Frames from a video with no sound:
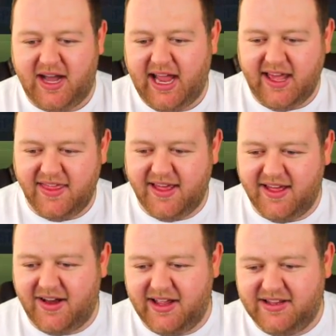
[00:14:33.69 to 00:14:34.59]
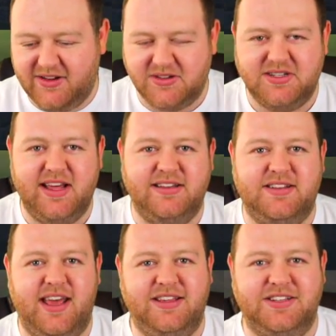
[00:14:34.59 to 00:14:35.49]
I hate that I got to that
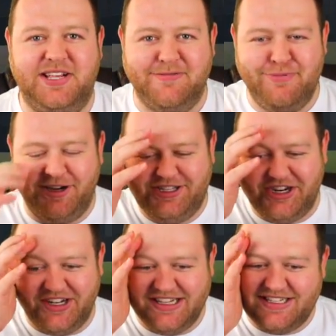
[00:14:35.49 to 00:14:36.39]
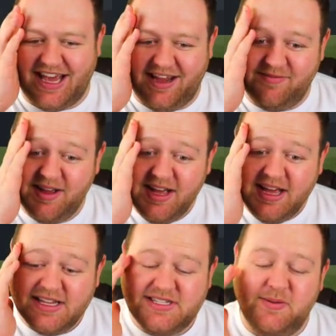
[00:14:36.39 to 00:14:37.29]
stage at some point during this game.
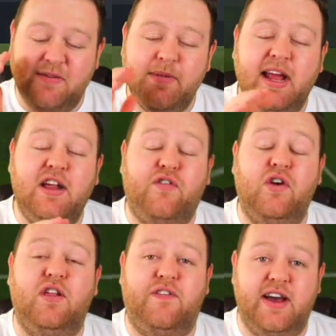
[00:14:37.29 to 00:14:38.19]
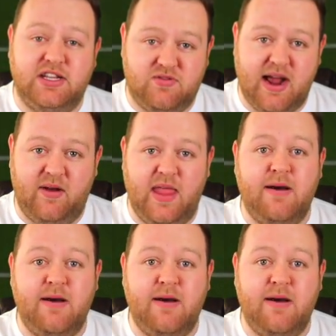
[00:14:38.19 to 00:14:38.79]
So we've made it through the first round.